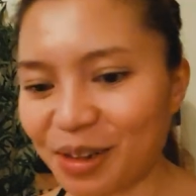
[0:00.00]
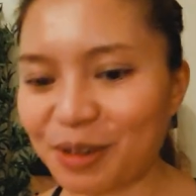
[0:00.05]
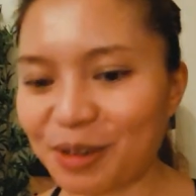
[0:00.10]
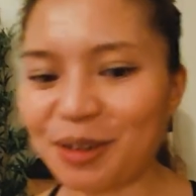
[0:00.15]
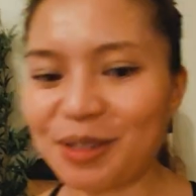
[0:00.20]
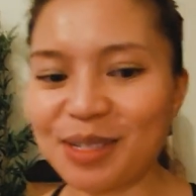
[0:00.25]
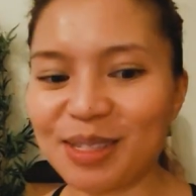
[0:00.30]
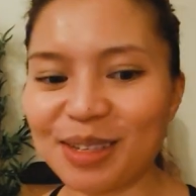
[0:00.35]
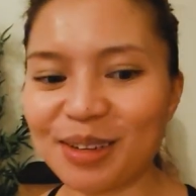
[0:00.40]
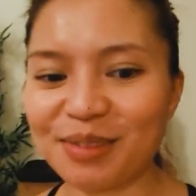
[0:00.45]
all
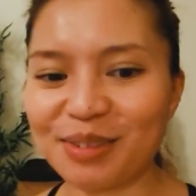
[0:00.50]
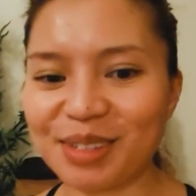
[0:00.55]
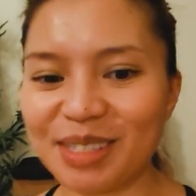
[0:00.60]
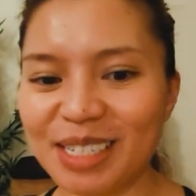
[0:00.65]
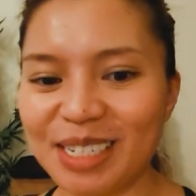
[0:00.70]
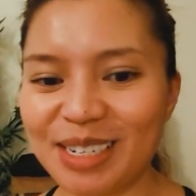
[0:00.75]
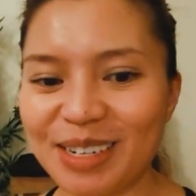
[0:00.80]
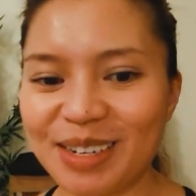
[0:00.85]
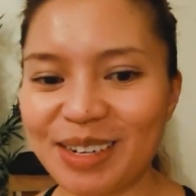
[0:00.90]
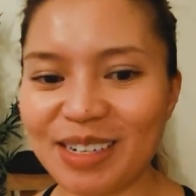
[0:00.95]
our stuff
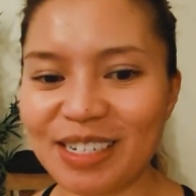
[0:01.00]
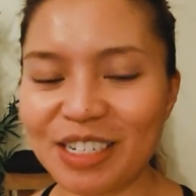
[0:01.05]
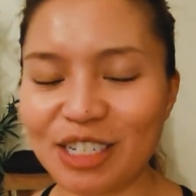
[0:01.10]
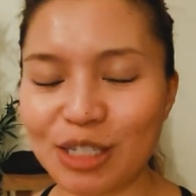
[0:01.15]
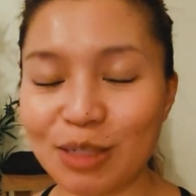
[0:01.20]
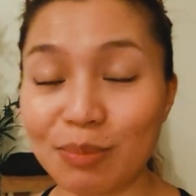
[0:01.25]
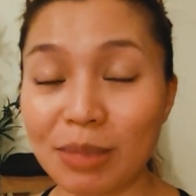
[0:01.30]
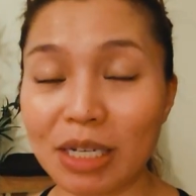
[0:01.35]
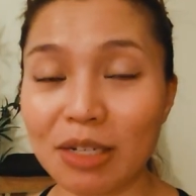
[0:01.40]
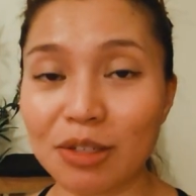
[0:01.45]
is here and it
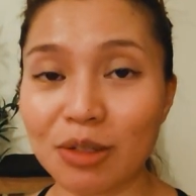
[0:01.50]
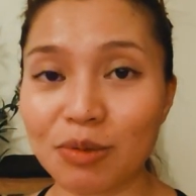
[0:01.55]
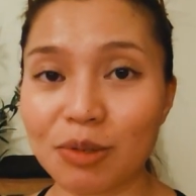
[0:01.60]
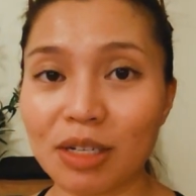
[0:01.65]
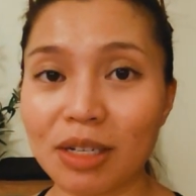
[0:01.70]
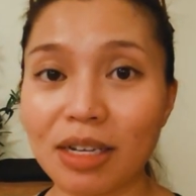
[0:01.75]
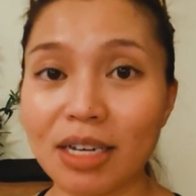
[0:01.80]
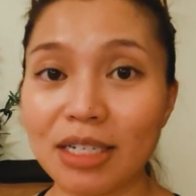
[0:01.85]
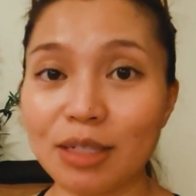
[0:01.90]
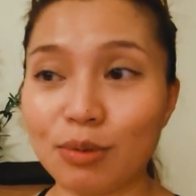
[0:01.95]
just made us
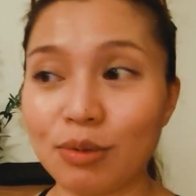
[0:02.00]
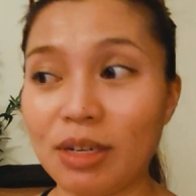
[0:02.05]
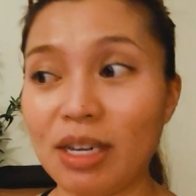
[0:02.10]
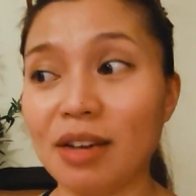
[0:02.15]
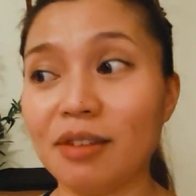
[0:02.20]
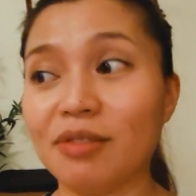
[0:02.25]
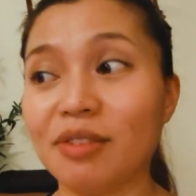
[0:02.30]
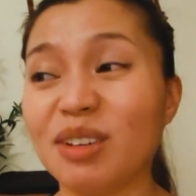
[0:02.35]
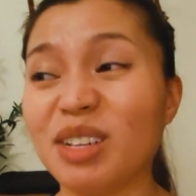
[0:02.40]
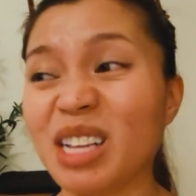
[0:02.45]
realize we
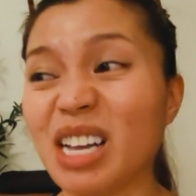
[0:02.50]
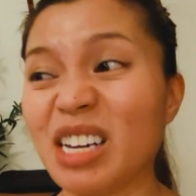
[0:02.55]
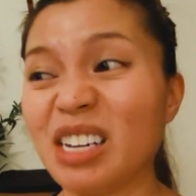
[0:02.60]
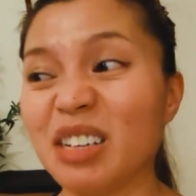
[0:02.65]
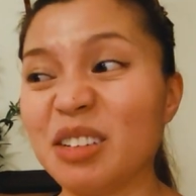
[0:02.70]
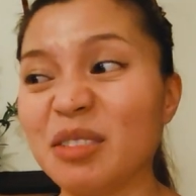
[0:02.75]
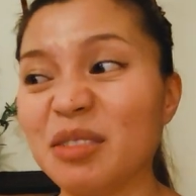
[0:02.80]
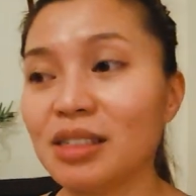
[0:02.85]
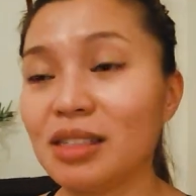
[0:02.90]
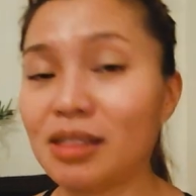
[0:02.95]
have a lot of